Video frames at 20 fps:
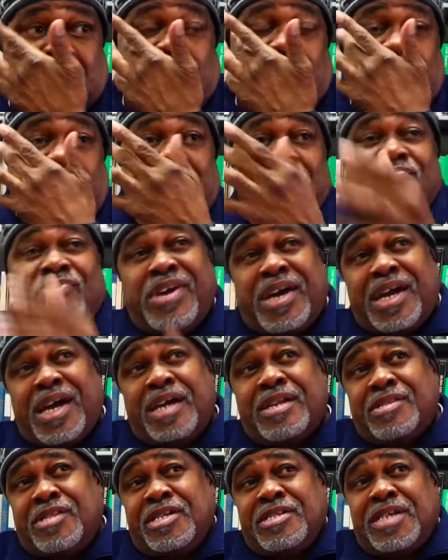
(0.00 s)
And that's where I
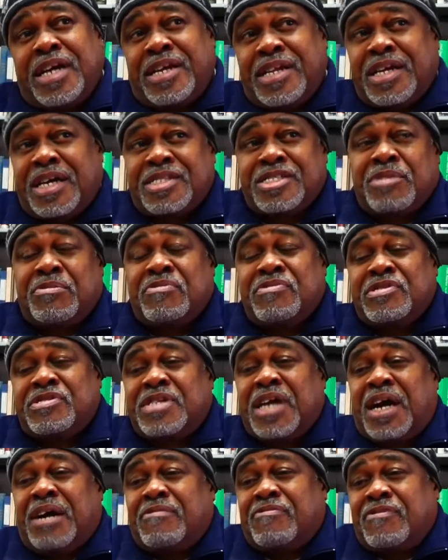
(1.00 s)
kind of think Dondi got some of his
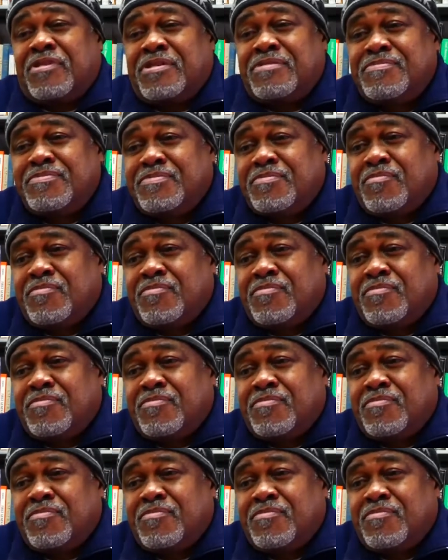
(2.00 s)
style from.